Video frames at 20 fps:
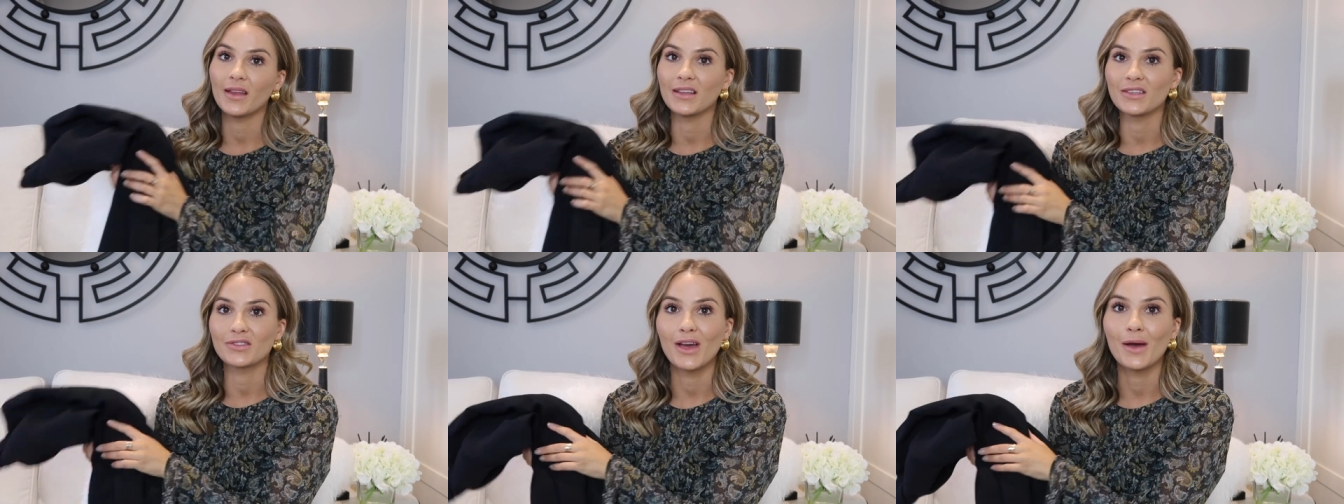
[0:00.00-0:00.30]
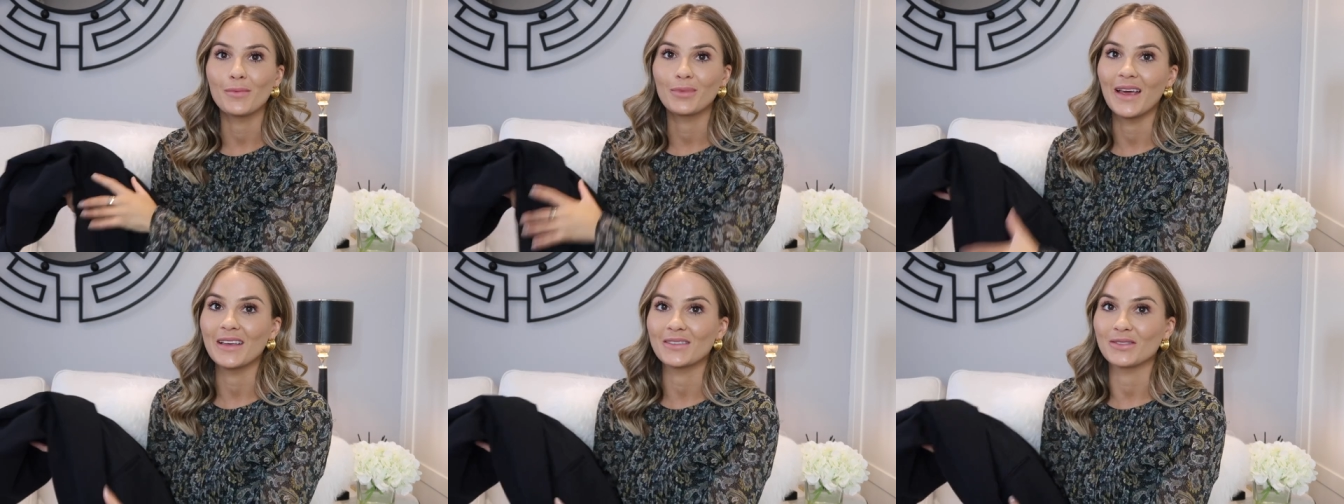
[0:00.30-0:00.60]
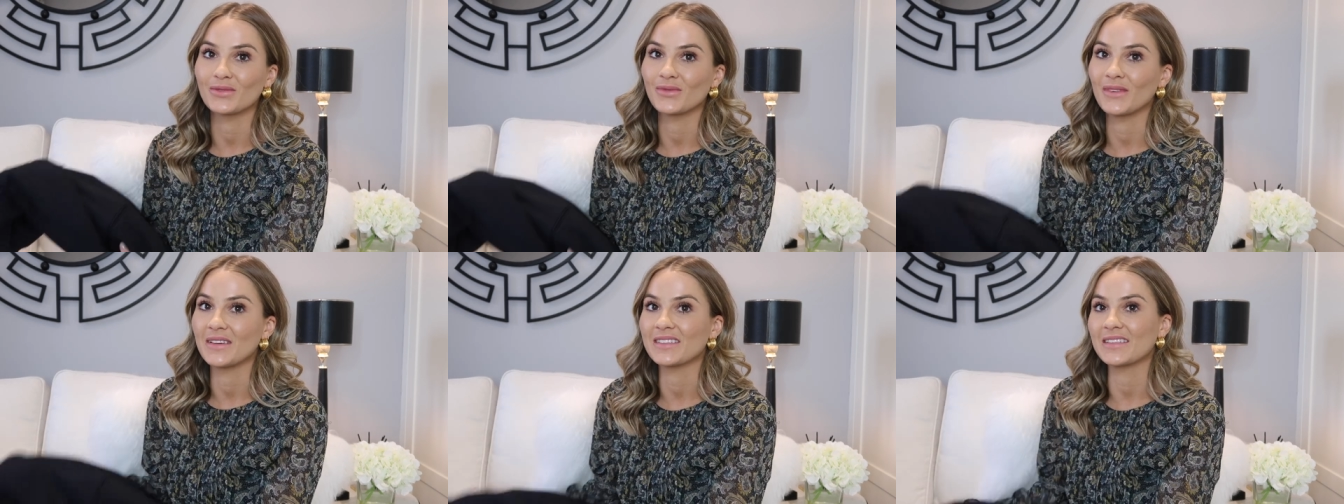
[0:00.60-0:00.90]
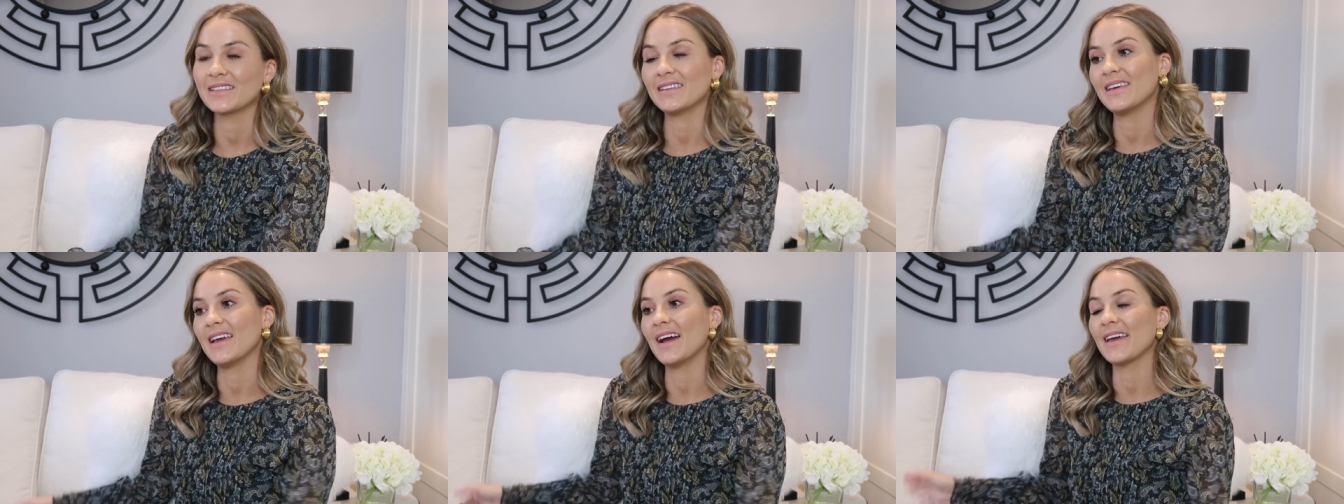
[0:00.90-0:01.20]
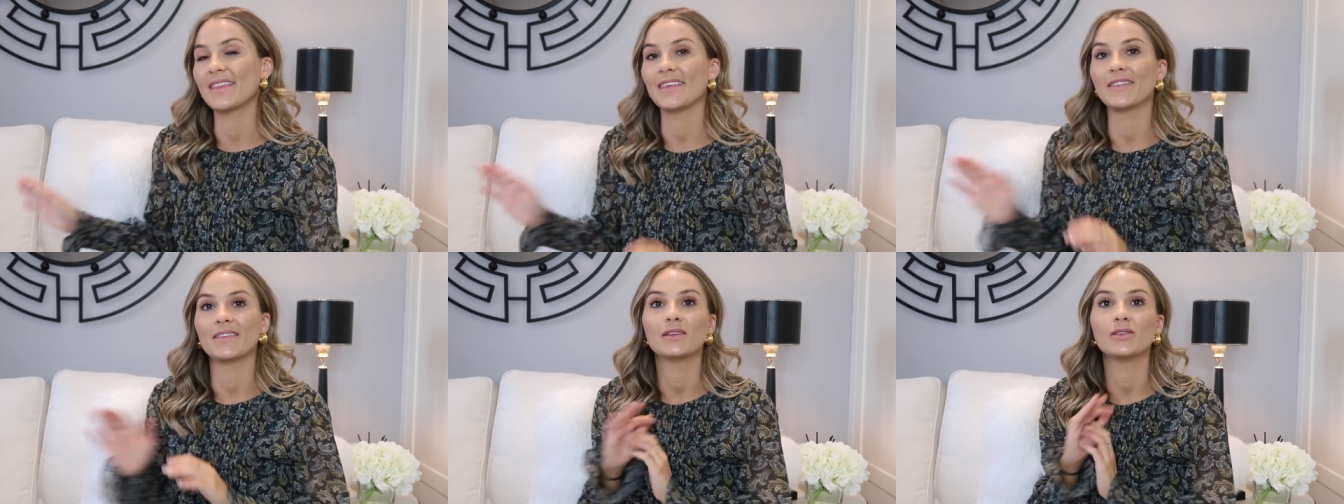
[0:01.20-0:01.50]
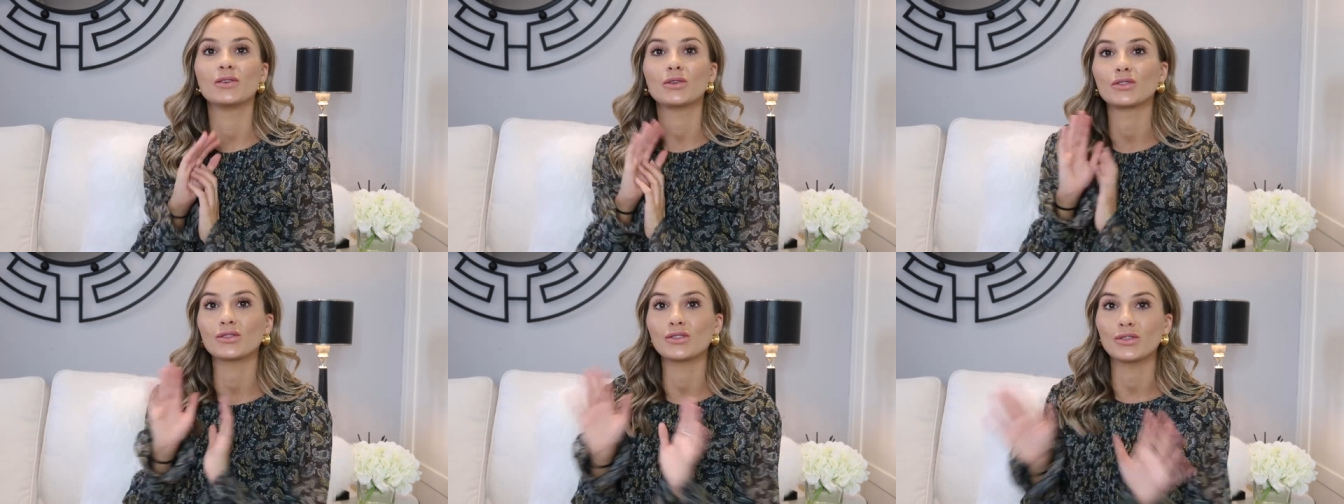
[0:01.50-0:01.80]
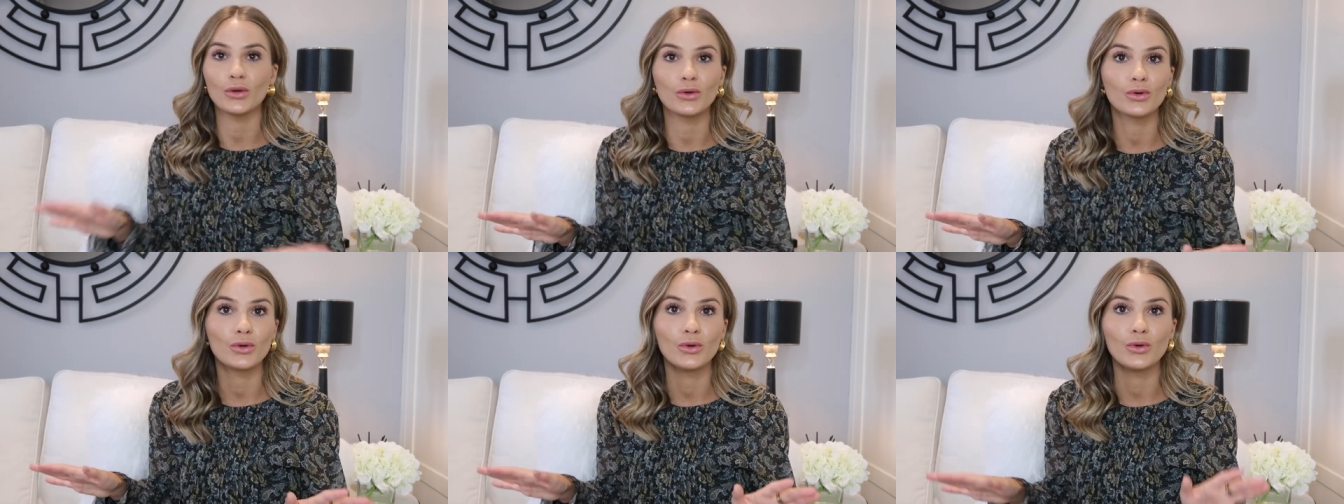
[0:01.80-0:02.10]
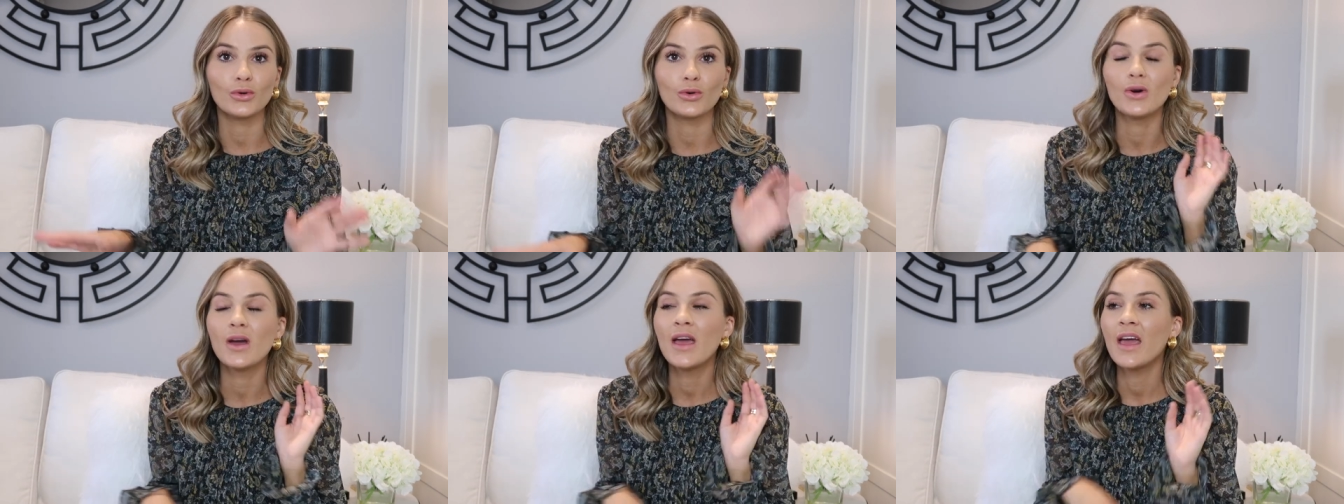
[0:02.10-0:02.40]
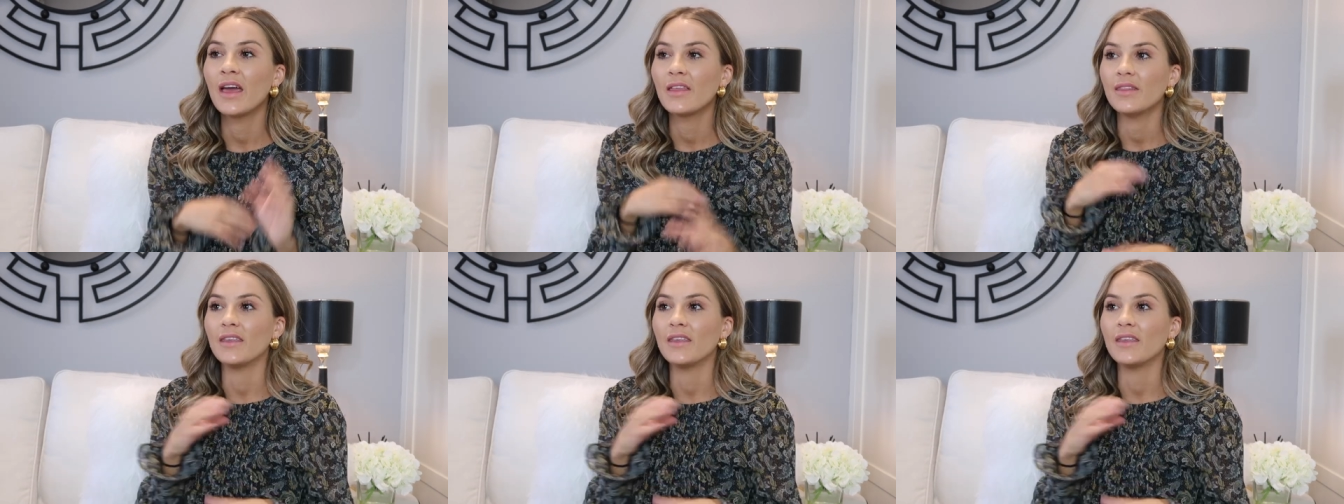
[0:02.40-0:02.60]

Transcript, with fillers: pinstripe blazers recently. I think they look so cool.